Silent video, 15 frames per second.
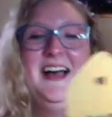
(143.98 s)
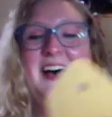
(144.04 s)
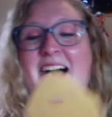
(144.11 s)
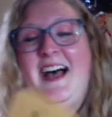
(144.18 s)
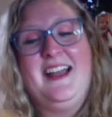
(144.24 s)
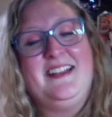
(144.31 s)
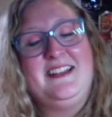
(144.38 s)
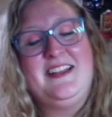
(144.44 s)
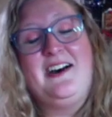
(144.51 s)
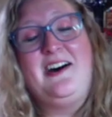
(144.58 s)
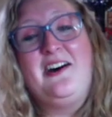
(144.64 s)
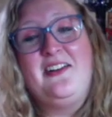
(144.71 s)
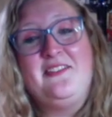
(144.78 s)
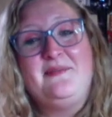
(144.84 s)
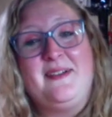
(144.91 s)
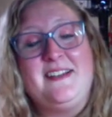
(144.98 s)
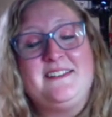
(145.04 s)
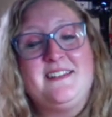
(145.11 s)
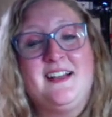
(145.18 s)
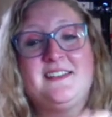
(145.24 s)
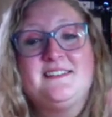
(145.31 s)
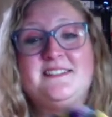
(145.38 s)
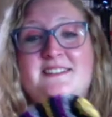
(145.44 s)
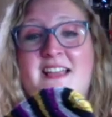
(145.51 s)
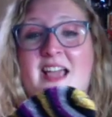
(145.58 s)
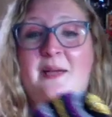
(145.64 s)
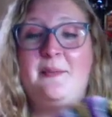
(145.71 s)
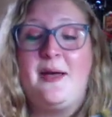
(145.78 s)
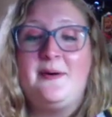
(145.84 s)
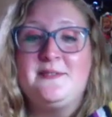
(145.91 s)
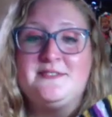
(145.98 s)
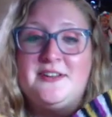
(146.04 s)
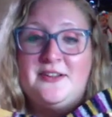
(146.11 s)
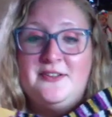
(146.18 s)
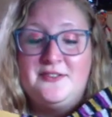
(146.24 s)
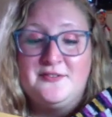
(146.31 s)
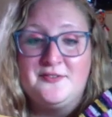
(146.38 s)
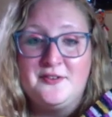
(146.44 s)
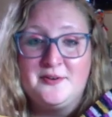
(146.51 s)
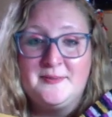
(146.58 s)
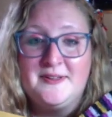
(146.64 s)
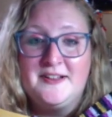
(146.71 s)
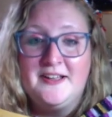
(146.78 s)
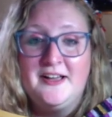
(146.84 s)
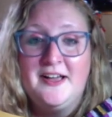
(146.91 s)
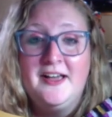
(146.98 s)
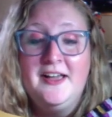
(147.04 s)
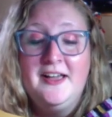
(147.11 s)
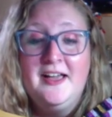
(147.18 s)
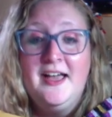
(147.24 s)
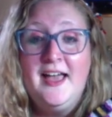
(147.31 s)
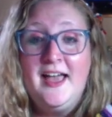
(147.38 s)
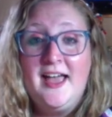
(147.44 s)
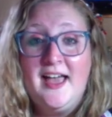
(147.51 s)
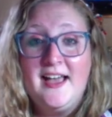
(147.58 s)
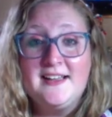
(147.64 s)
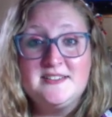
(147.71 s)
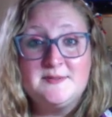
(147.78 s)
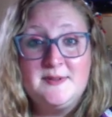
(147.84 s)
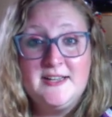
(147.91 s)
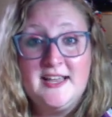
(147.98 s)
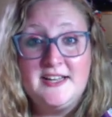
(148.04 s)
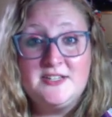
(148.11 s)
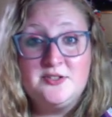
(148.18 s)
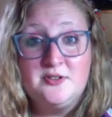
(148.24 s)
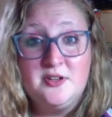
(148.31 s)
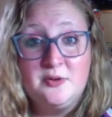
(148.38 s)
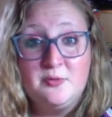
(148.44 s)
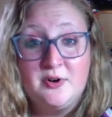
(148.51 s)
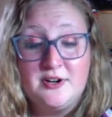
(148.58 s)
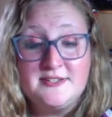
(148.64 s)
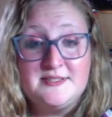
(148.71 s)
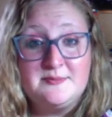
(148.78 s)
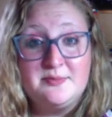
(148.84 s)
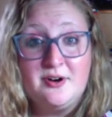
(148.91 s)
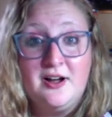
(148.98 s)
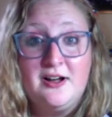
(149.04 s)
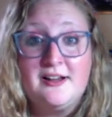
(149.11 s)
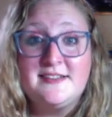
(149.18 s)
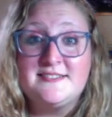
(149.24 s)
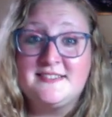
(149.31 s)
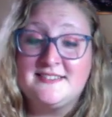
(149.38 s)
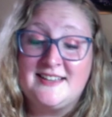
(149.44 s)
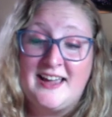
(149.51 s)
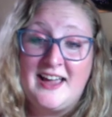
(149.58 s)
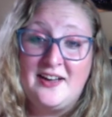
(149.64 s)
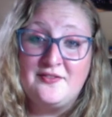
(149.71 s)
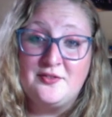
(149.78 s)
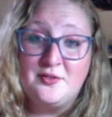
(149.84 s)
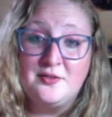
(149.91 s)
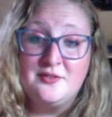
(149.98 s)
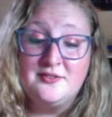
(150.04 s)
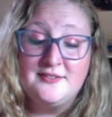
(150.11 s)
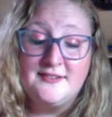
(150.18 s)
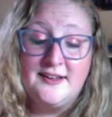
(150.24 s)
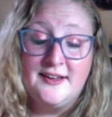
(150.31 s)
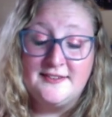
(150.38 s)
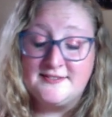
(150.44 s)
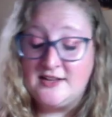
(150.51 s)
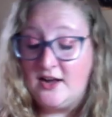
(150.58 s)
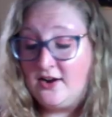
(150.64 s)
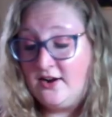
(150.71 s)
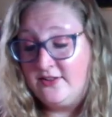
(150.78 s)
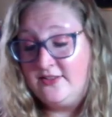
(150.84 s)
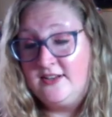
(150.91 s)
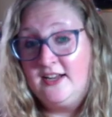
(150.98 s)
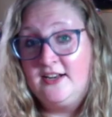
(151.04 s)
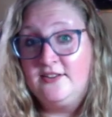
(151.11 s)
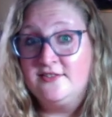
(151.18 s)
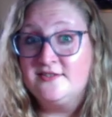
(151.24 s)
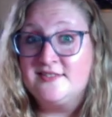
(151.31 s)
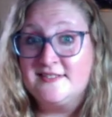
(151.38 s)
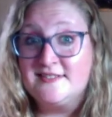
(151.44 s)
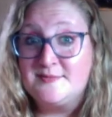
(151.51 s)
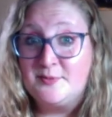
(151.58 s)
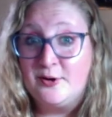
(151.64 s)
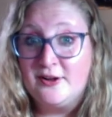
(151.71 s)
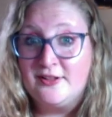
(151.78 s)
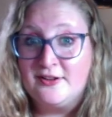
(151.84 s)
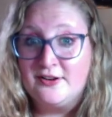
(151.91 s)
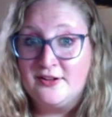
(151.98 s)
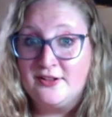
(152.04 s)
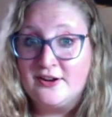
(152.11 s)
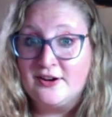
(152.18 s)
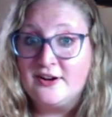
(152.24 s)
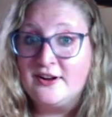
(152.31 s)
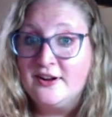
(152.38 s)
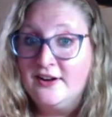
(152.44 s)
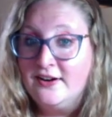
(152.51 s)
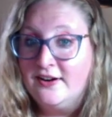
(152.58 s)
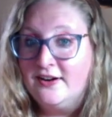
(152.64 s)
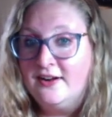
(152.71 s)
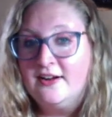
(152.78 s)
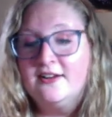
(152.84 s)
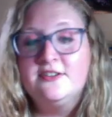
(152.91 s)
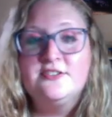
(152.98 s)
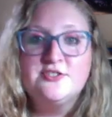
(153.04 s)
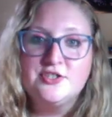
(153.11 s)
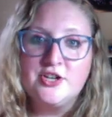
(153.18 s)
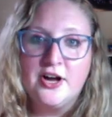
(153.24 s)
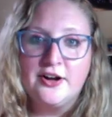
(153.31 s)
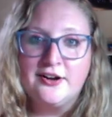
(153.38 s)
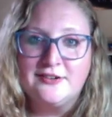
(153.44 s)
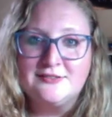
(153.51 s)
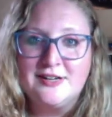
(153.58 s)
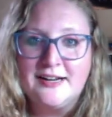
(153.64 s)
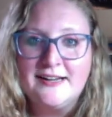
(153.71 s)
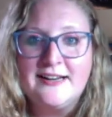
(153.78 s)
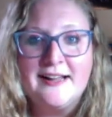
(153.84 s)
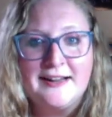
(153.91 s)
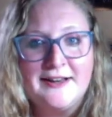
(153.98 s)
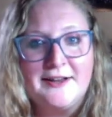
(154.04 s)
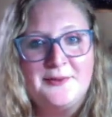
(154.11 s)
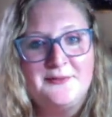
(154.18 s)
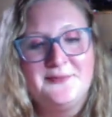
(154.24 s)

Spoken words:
I knit all of my socks the same. I will tell you the formula as we get to the works in progress because I have a sock on the needles. Spoiler alert. Haha, shocker, right? I know.